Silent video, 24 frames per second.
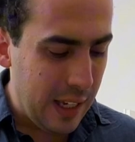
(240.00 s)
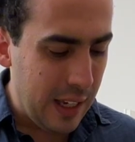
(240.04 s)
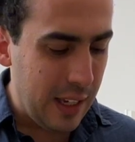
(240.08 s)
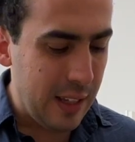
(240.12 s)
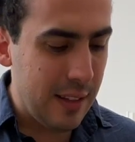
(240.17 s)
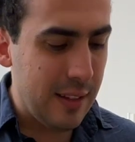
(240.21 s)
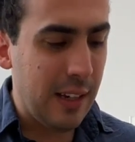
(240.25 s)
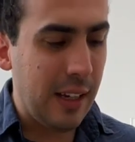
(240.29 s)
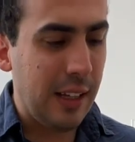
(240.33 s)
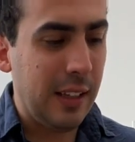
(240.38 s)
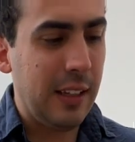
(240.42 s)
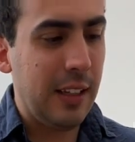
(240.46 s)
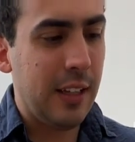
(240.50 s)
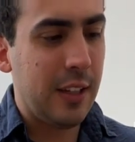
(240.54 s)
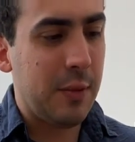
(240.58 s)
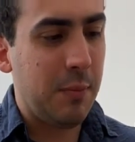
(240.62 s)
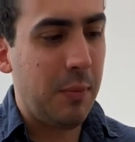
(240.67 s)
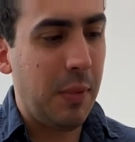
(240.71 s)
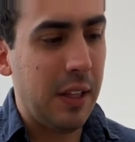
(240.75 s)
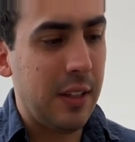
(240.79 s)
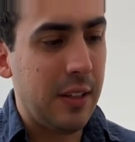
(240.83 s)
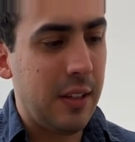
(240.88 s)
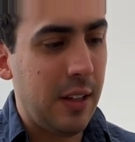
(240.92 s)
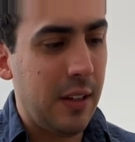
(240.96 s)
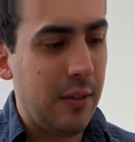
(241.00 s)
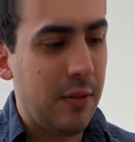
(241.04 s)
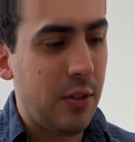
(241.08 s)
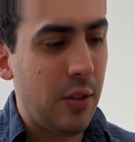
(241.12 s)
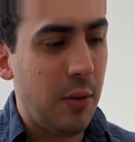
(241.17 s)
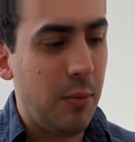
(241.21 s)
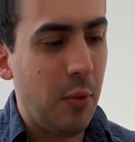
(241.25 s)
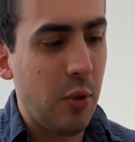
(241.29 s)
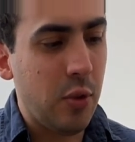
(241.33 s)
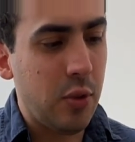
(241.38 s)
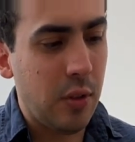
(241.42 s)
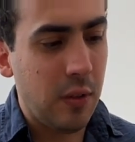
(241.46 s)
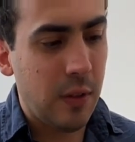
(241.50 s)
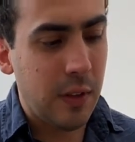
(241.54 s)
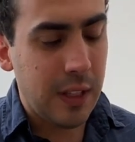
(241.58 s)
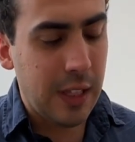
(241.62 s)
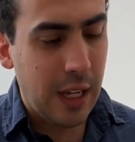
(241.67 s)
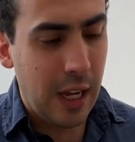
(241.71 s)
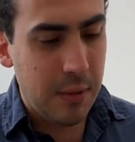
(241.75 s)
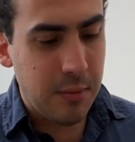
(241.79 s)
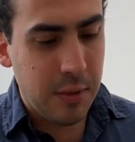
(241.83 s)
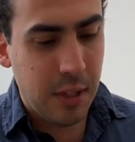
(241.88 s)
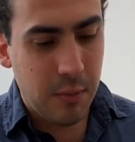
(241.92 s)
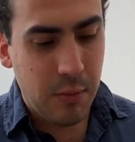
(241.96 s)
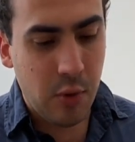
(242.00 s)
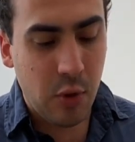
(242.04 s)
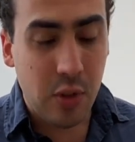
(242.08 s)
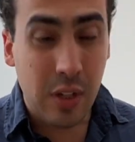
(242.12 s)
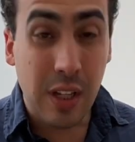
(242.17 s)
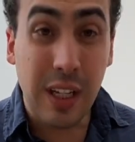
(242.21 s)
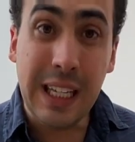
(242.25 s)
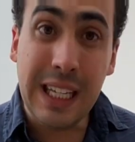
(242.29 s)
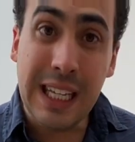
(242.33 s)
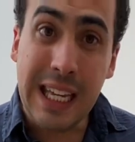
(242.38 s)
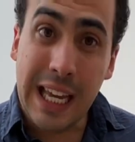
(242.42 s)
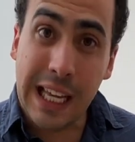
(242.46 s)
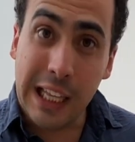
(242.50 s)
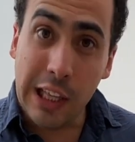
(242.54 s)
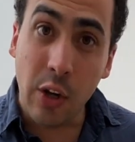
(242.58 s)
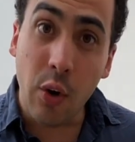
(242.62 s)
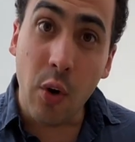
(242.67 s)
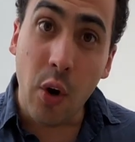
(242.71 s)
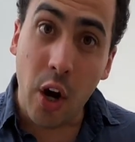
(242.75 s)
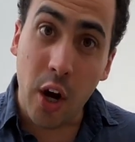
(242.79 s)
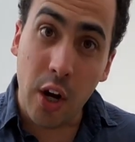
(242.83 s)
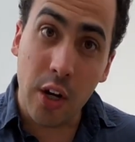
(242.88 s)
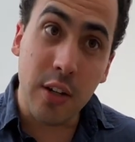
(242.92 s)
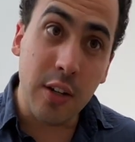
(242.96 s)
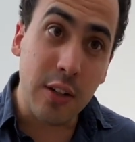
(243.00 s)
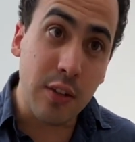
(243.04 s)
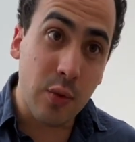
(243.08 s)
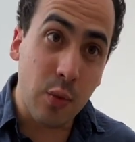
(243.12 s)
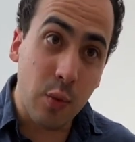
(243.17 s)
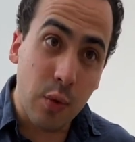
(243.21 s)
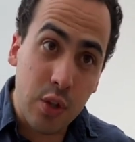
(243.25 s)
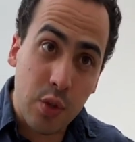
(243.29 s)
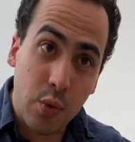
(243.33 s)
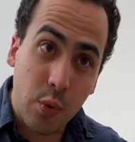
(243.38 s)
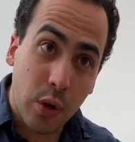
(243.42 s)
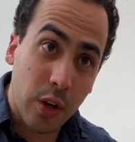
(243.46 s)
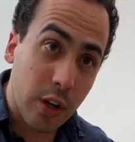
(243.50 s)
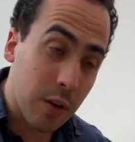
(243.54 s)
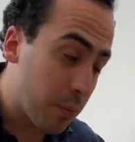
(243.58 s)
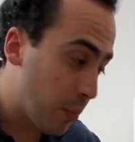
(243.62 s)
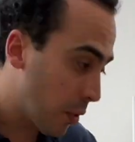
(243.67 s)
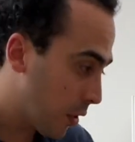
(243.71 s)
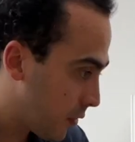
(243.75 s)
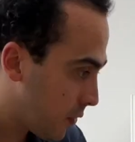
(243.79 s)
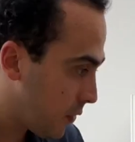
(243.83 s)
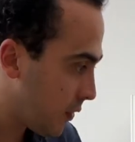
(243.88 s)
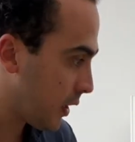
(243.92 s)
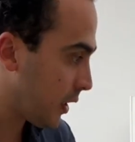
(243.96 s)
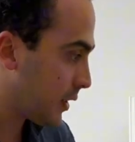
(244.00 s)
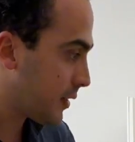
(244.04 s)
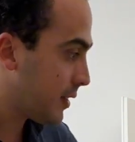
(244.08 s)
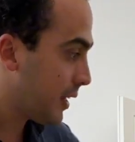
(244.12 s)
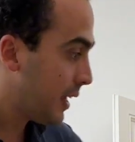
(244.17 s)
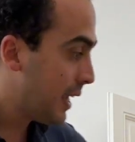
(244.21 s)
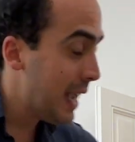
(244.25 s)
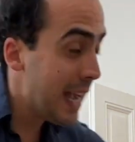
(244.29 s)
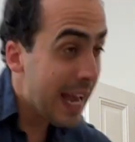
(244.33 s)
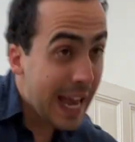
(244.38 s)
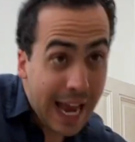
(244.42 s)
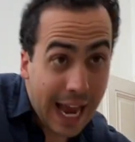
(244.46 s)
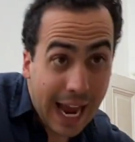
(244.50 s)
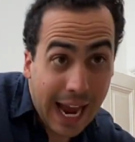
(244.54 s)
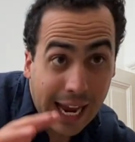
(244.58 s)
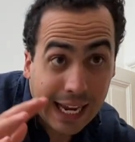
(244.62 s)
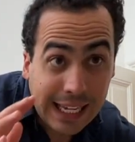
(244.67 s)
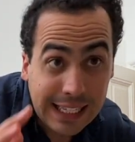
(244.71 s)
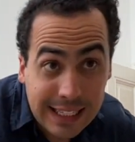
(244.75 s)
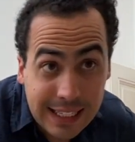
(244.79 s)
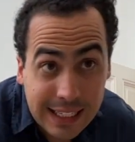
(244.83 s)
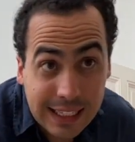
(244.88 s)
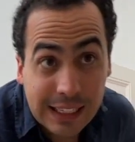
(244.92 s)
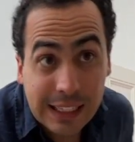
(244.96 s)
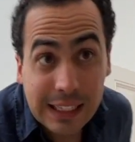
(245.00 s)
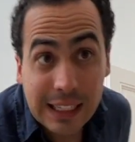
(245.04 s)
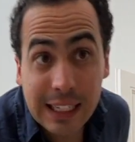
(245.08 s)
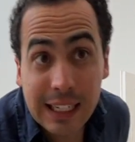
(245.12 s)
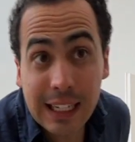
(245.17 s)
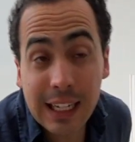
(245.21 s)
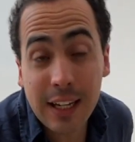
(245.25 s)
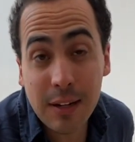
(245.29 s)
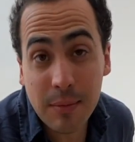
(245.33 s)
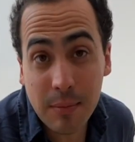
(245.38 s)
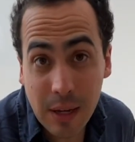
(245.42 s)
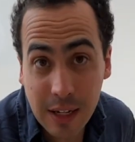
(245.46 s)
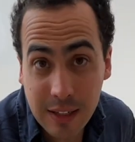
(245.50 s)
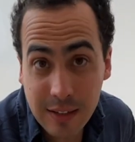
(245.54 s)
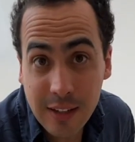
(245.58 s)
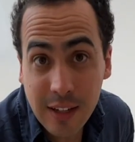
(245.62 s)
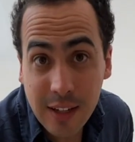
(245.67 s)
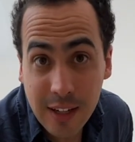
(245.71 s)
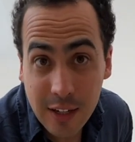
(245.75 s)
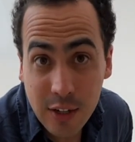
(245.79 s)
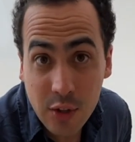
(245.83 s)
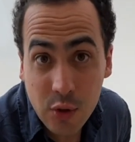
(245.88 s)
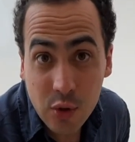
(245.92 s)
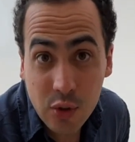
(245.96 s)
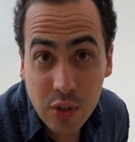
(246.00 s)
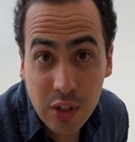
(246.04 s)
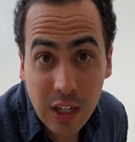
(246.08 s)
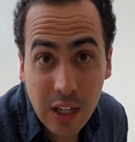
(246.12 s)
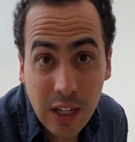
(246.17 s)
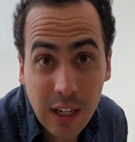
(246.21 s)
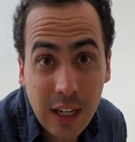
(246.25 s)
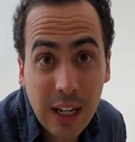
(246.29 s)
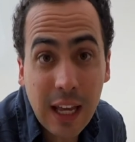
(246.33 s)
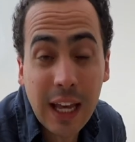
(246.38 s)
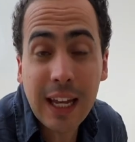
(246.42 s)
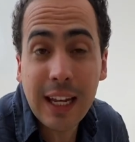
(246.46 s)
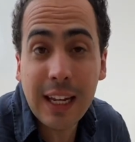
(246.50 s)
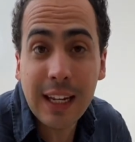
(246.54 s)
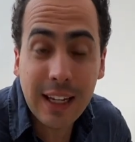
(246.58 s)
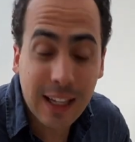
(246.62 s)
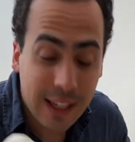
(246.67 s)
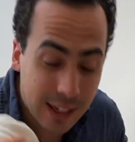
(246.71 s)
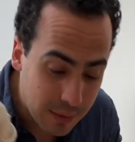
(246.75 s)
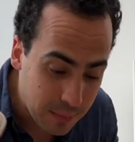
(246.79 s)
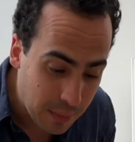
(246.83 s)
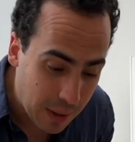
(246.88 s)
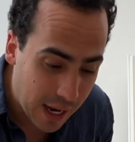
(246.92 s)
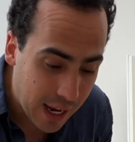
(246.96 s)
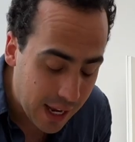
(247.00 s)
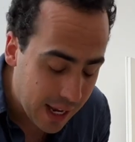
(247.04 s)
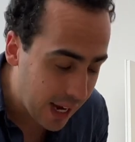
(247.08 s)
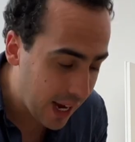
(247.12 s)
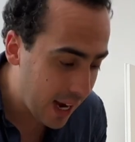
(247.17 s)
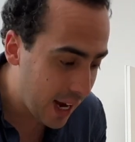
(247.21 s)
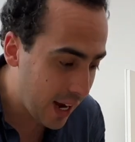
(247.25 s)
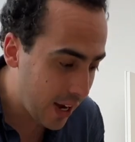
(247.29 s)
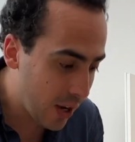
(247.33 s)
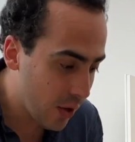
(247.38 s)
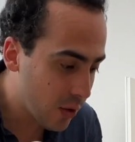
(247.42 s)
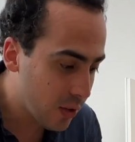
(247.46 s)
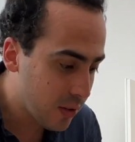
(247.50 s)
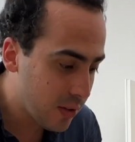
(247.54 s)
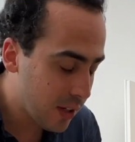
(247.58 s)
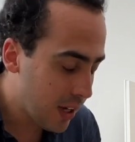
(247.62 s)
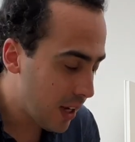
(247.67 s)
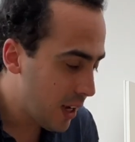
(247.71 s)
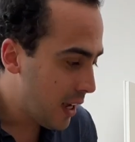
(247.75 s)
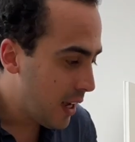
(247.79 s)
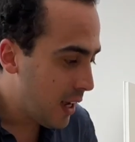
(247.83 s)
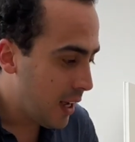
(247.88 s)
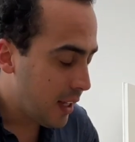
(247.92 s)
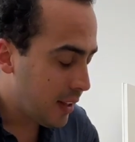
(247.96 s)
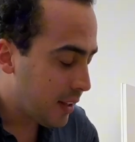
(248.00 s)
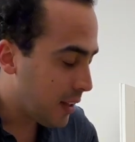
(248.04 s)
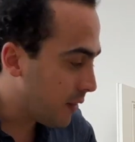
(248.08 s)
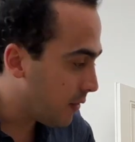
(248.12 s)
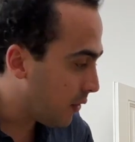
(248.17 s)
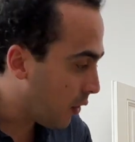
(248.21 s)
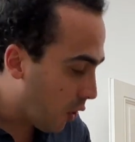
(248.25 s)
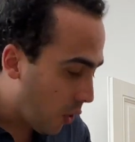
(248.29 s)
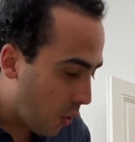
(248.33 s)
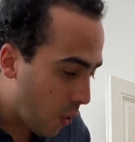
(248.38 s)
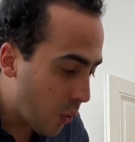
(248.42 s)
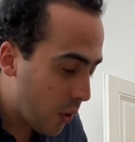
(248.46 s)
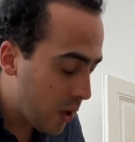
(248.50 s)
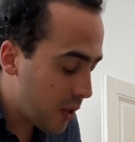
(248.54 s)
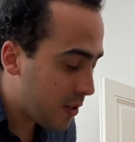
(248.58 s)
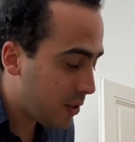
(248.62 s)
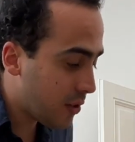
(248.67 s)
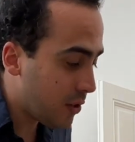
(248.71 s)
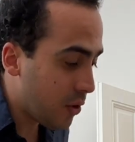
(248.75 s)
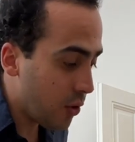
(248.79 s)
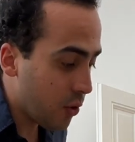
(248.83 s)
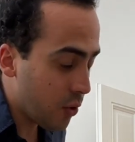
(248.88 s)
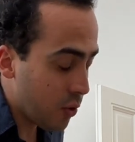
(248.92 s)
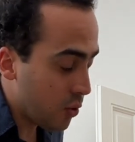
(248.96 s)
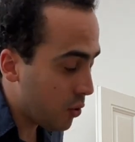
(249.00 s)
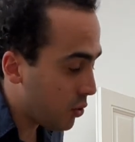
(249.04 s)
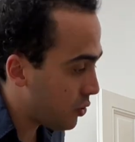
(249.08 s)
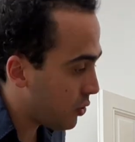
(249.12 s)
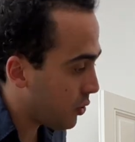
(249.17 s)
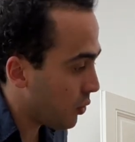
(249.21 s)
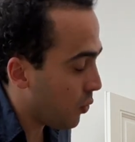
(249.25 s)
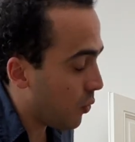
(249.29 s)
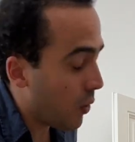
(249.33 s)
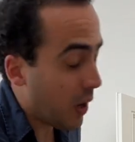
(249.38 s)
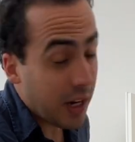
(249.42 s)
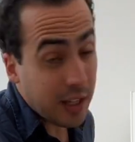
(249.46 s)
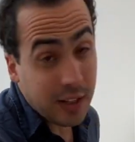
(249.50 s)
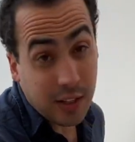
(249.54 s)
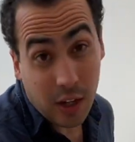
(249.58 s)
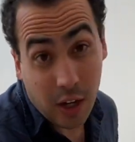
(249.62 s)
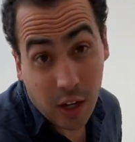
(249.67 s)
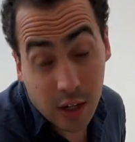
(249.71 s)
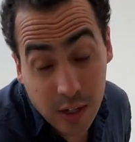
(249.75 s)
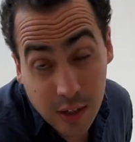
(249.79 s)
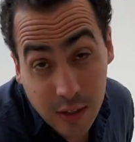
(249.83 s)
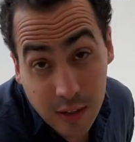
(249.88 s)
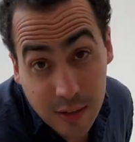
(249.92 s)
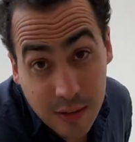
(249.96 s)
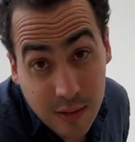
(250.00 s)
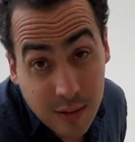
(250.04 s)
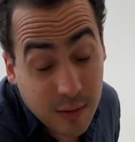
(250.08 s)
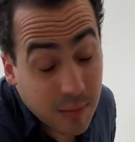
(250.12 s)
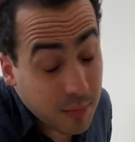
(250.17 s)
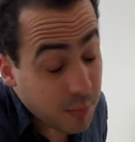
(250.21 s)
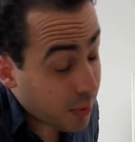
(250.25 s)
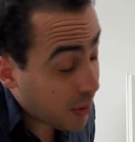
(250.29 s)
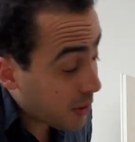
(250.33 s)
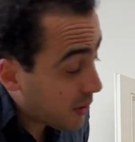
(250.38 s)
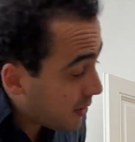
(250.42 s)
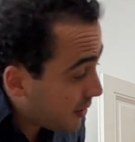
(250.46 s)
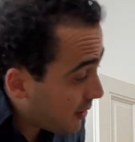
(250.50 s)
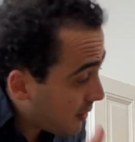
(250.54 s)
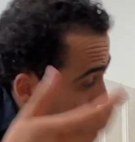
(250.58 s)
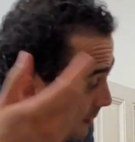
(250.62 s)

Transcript: insanely expensive. So most of the times I'm using yellow onions, which work perfect. Ideally in Mexican cuisine and in my house, they've always used white onions, but